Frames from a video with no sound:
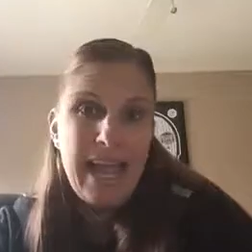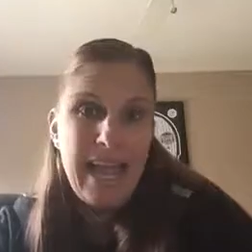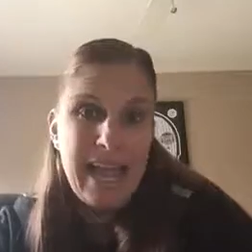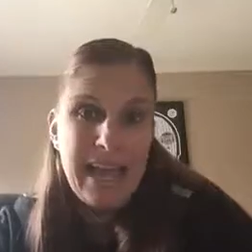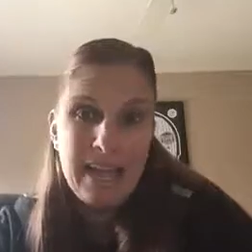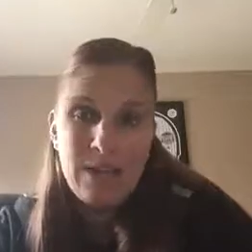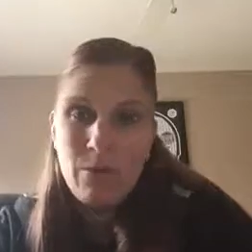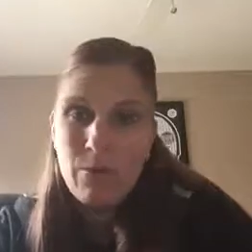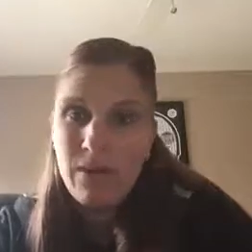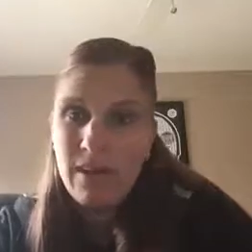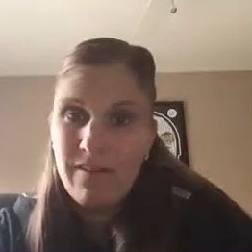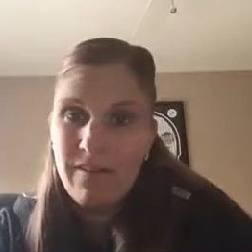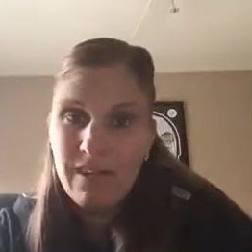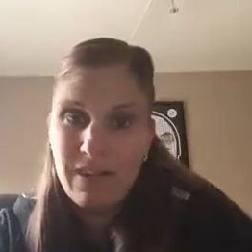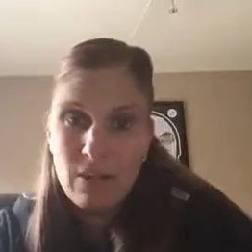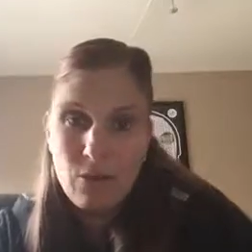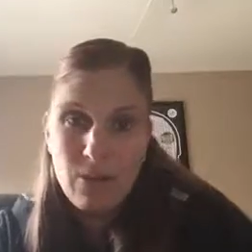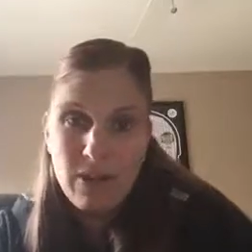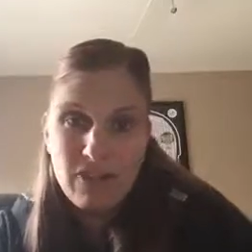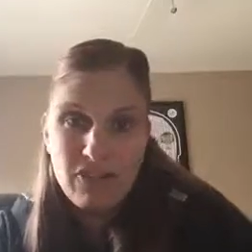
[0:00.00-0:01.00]
anyone have any
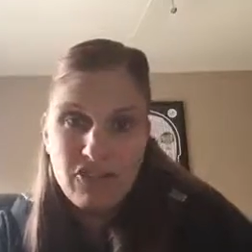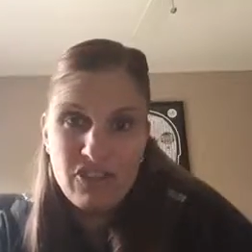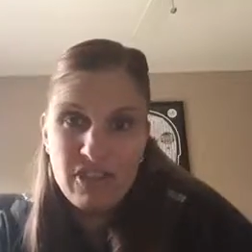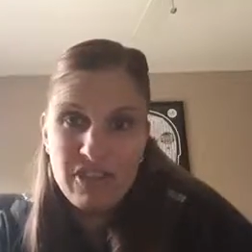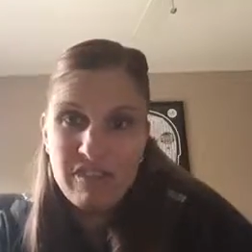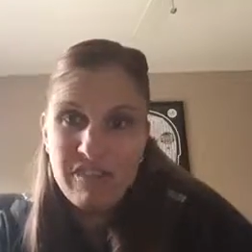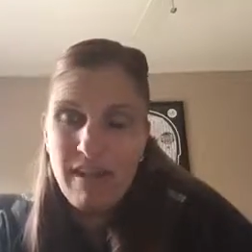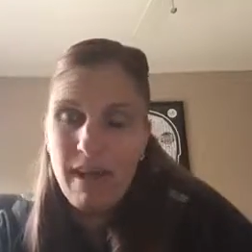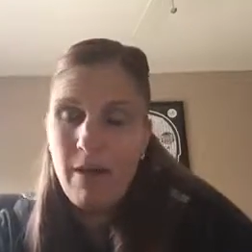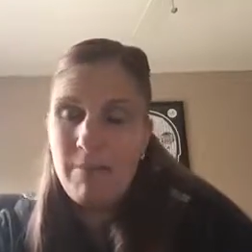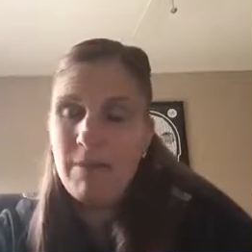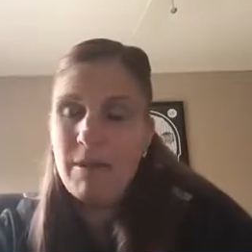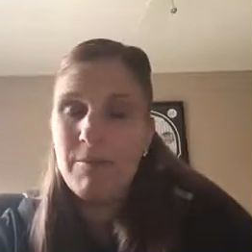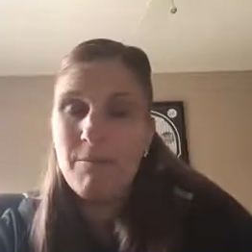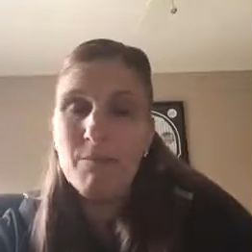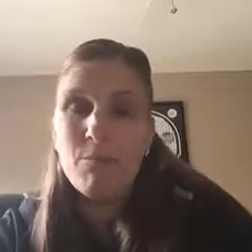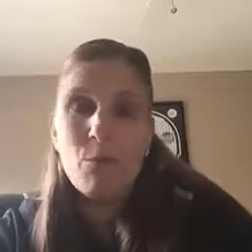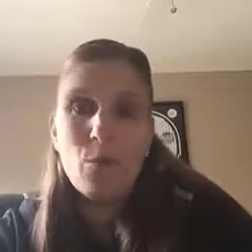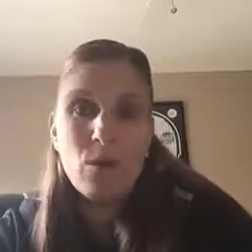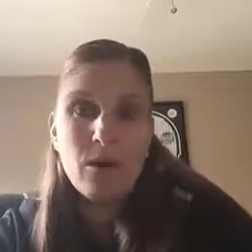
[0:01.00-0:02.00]
questions, I'll be
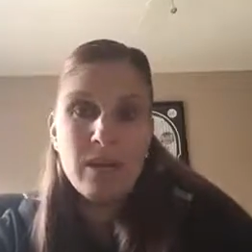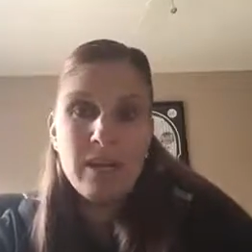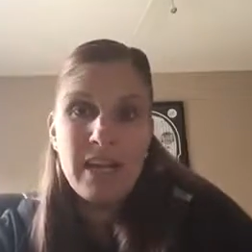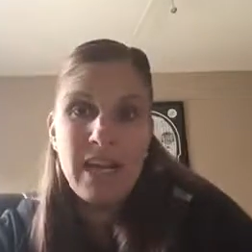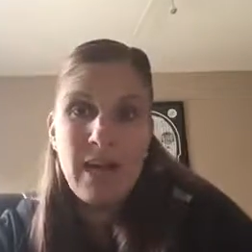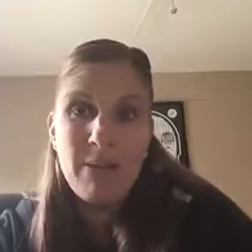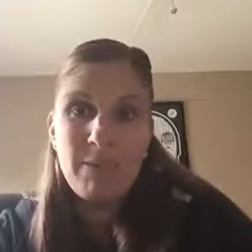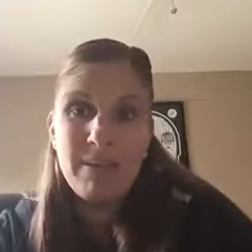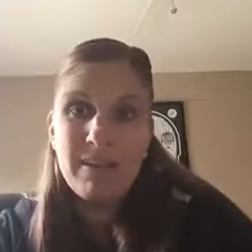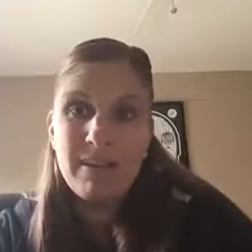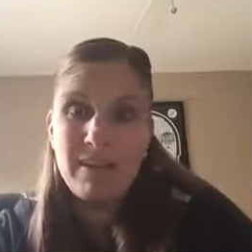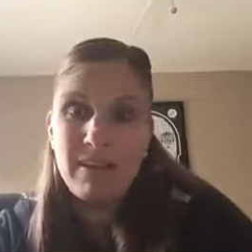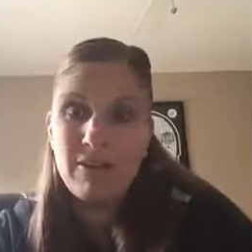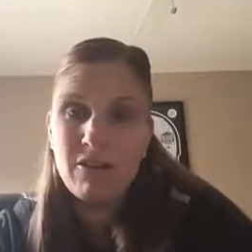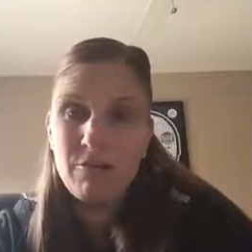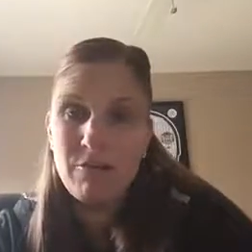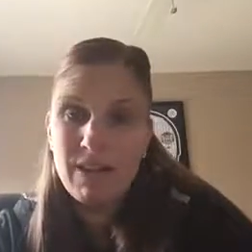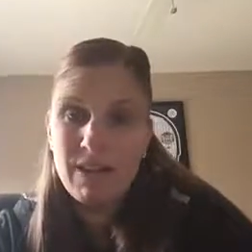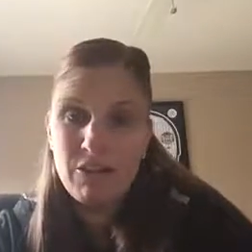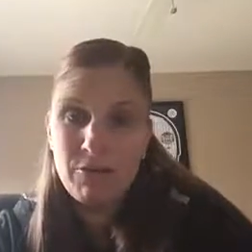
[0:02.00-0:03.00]
more than happy to tell
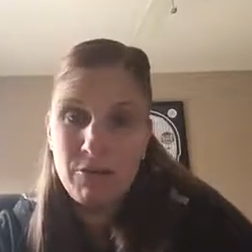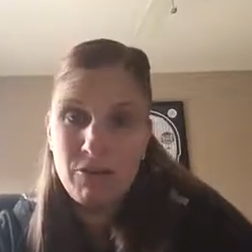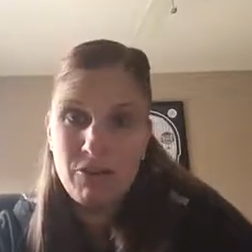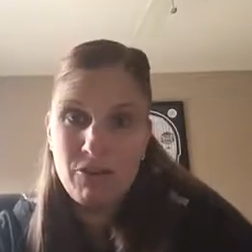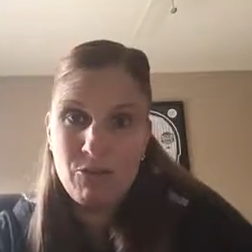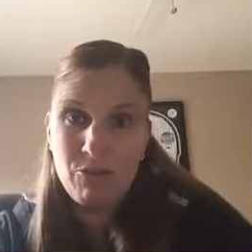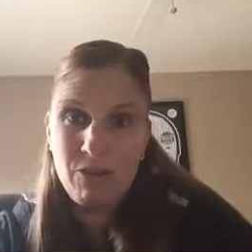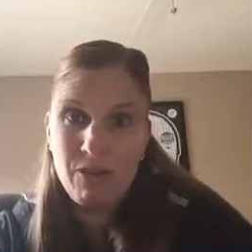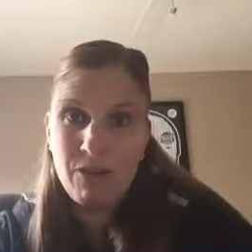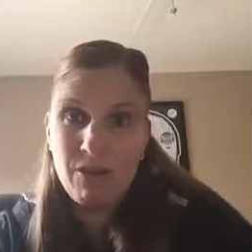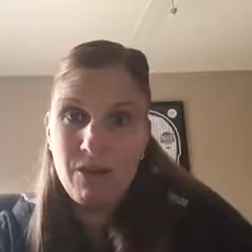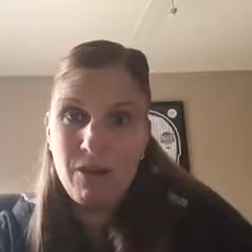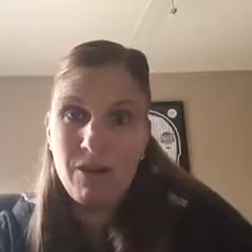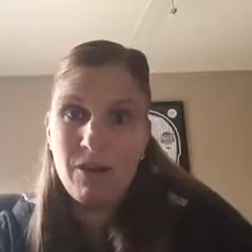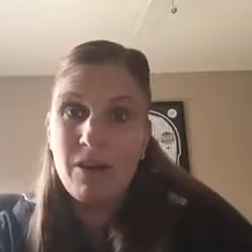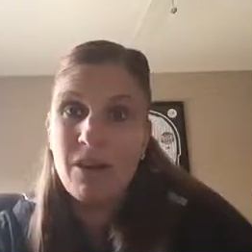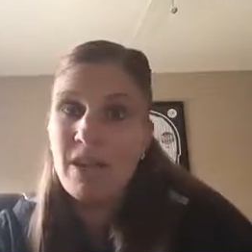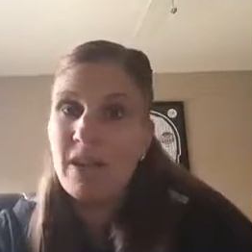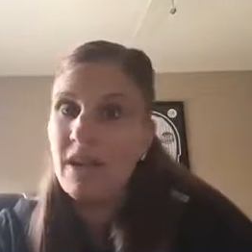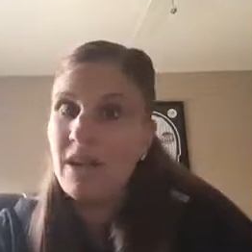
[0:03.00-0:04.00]
you my experience with her.